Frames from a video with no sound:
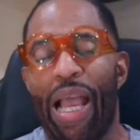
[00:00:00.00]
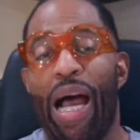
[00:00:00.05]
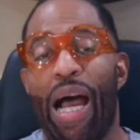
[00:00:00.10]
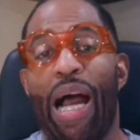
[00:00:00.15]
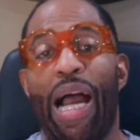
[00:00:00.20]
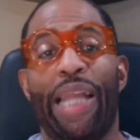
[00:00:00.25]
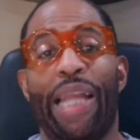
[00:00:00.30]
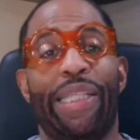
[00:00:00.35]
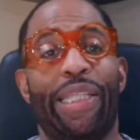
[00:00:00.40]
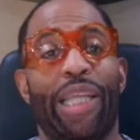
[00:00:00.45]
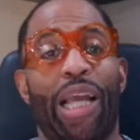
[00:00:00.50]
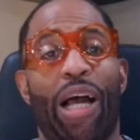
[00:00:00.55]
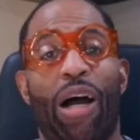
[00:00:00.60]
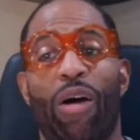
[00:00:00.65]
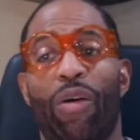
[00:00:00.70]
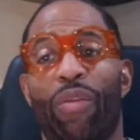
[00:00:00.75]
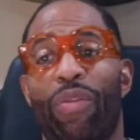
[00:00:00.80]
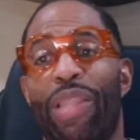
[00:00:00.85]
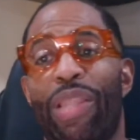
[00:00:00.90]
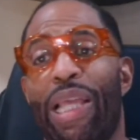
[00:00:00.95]
All right,
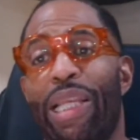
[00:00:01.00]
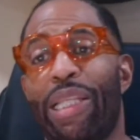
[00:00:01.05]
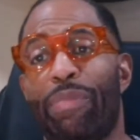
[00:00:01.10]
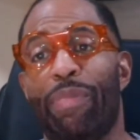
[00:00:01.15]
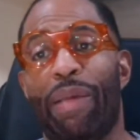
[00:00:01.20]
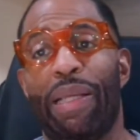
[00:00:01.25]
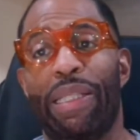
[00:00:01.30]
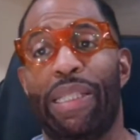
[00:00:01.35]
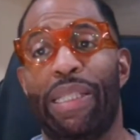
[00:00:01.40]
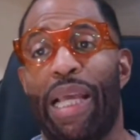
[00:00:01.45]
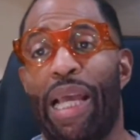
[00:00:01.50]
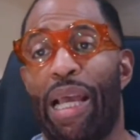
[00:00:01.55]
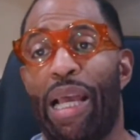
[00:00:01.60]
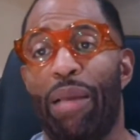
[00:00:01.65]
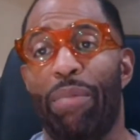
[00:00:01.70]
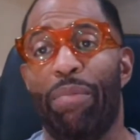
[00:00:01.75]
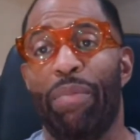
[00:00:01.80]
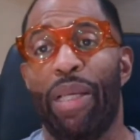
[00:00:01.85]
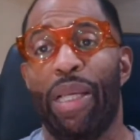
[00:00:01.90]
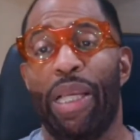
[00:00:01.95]
y'all, that is my
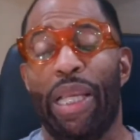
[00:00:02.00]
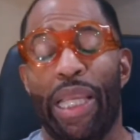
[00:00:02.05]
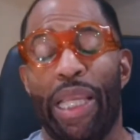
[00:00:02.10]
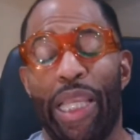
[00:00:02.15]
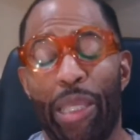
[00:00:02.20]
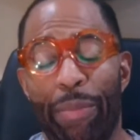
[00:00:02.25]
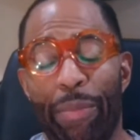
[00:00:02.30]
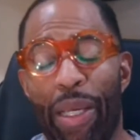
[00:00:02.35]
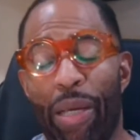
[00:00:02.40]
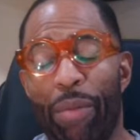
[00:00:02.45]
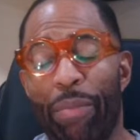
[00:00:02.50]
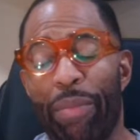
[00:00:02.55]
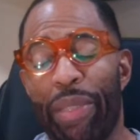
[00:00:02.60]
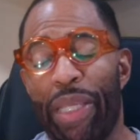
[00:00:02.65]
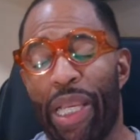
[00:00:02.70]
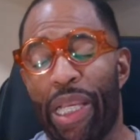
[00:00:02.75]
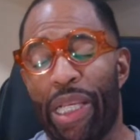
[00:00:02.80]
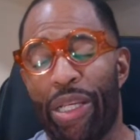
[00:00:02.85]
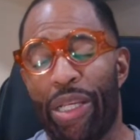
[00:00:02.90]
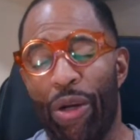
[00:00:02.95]
time. Email me
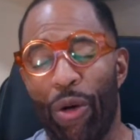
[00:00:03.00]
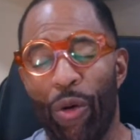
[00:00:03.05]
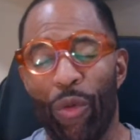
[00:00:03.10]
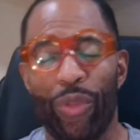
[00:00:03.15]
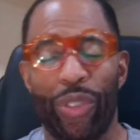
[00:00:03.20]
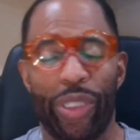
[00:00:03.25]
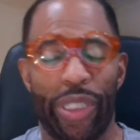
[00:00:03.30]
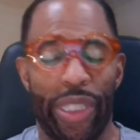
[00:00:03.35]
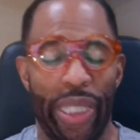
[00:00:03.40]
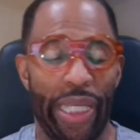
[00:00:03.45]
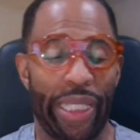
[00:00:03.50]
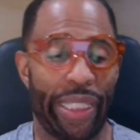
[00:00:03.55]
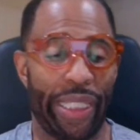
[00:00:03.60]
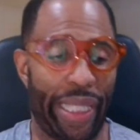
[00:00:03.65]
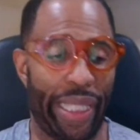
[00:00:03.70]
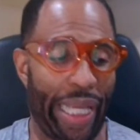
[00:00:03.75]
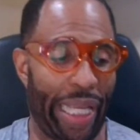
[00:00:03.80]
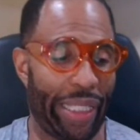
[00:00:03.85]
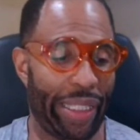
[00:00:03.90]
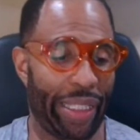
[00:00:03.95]
at
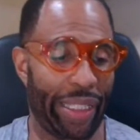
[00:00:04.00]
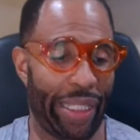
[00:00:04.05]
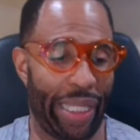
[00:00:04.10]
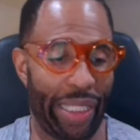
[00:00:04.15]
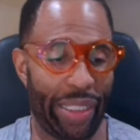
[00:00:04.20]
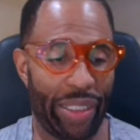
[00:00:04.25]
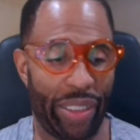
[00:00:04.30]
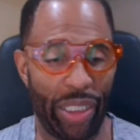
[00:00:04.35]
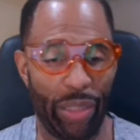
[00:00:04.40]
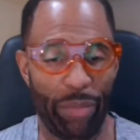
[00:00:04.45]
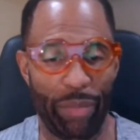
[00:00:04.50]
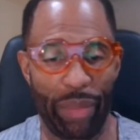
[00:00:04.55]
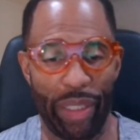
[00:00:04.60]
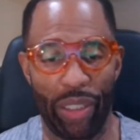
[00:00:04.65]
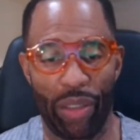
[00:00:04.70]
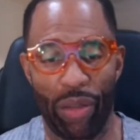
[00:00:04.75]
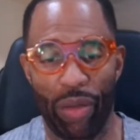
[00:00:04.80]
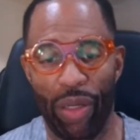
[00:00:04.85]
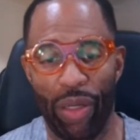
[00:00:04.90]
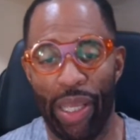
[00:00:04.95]
coachkencanion at
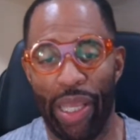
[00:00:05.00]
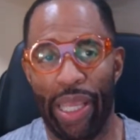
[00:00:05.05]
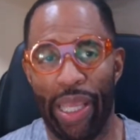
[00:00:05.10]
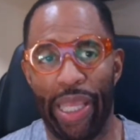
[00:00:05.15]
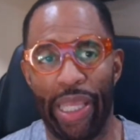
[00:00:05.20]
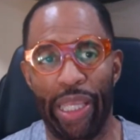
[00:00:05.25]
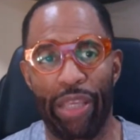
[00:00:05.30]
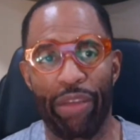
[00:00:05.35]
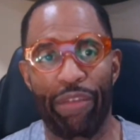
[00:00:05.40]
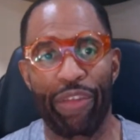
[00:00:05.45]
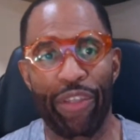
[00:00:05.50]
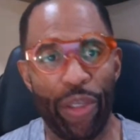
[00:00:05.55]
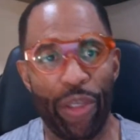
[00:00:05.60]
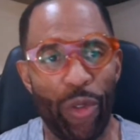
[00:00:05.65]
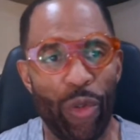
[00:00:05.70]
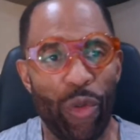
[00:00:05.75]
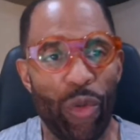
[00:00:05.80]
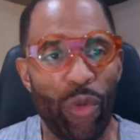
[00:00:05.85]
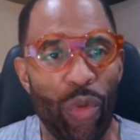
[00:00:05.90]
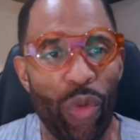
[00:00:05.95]
gmail if
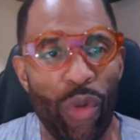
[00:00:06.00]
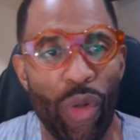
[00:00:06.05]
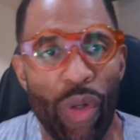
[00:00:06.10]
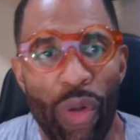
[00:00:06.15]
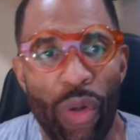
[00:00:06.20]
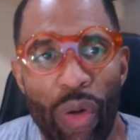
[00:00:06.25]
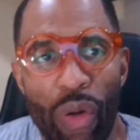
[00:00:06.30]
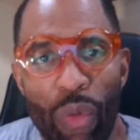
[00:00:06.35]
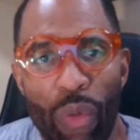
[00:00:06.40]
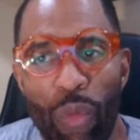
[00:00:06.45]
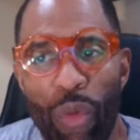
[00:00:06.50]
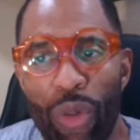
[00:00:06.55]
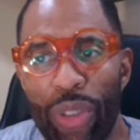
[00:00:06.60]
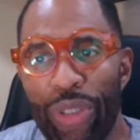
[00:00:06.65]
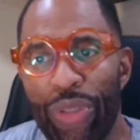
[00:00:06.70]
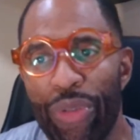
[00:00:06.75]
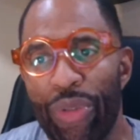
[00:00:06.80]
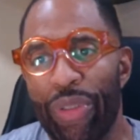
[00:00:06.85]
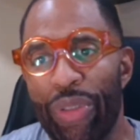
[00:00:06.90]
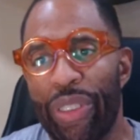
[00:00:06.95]
you want to
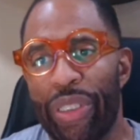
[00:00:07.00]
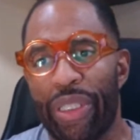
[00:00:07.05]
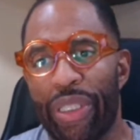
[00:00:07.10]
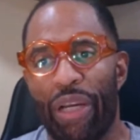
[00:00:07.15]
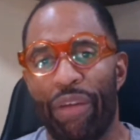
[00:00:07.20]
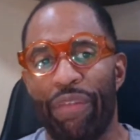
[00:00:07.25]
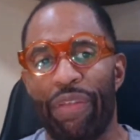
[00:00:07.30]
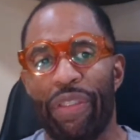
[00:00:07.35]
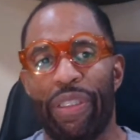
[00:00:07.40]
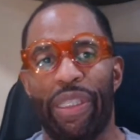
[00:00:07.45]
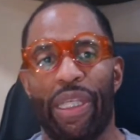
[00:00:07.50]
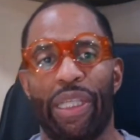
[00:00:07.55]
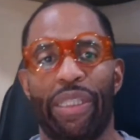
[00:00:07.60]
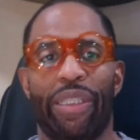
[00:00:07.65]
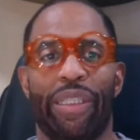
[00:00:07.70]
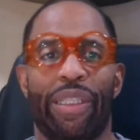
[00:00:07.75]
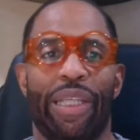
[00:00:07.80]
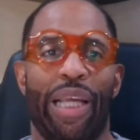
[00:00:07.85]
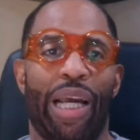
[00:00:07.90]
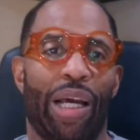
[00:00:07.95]
do a discovery
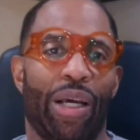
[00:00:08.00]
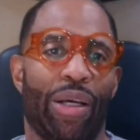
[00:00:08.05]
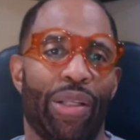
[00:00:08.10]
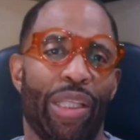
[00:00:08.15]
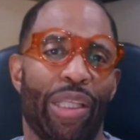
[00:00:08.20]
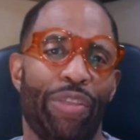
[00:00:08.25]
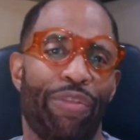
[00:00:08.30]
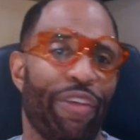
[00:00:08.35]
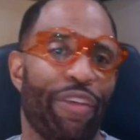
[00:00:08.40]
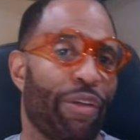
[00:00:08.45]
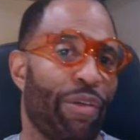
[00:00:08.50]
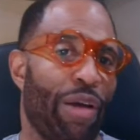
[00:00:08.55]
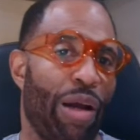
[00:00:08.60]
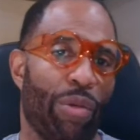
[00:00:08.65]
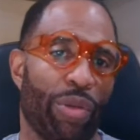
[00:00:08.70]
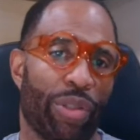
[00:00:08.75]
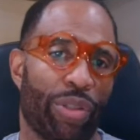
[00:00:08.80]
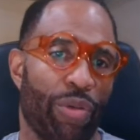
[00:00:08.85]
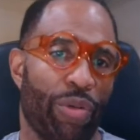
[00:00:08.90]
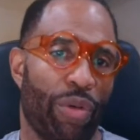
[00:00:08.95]
session, y'all. Let's figure out
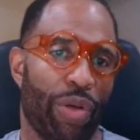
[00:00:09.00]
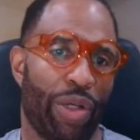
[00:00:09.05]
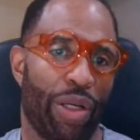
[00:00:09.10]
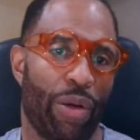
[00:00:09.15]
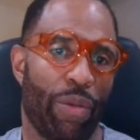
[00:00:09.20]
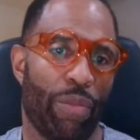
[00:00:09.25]
what's going on.